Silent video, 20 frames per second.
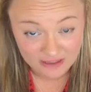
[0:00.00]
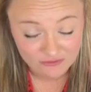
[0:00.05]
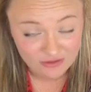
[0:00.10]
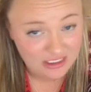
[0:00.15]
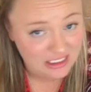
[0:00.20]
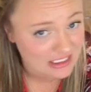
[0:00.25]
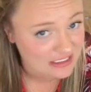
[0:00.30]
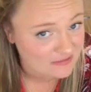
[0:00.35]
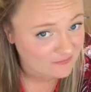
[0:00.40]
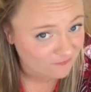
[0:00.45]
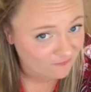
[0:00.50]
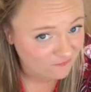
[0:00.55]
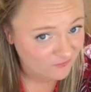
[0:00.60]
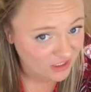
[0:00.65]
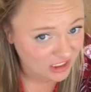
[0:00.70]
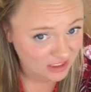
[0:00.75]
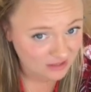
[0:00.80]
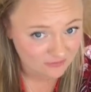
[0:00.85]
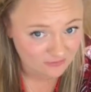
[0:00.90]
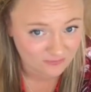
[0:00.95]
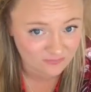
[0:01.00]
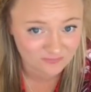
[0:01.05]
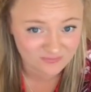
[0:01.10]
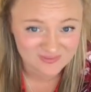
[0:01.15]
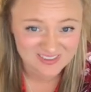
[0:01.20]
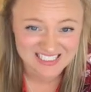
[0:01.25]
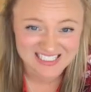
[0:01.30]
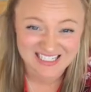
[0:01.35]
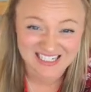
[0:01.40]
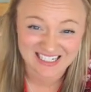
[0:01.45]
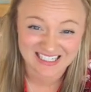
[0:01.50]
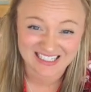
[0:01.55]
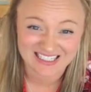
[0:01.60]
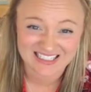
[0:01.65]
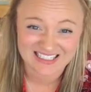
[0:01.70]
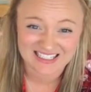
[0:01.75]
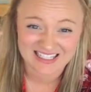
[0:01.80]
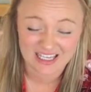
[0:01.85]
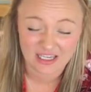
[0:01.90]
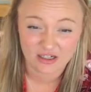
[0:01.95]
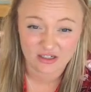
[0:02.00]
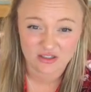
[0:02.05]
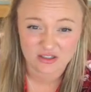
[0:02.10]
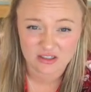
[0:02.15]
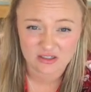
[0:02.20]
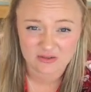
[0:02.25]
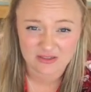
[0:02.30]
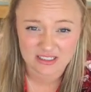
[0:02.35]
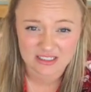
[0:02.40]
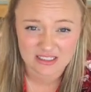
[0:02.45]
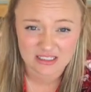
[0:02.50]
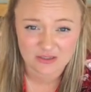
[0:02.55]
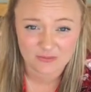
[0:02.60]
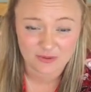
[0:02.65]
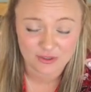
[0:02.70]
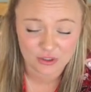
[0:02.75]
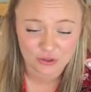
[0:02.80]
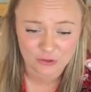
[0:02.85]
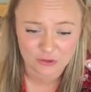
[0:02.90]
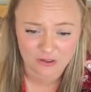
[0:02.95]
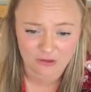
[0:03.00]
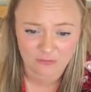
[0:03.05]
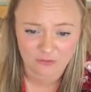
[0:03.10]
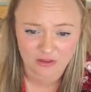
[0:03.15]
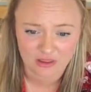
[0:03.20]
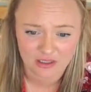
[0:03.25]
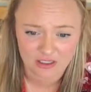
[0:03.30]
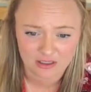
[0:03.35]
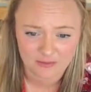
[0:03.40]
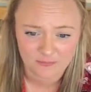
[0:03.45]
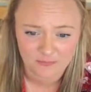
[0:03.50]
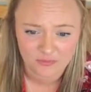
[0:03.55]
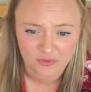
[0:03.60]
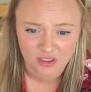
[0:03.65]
If it doesn't fit, it's not going to slide on so easily when you're done with it.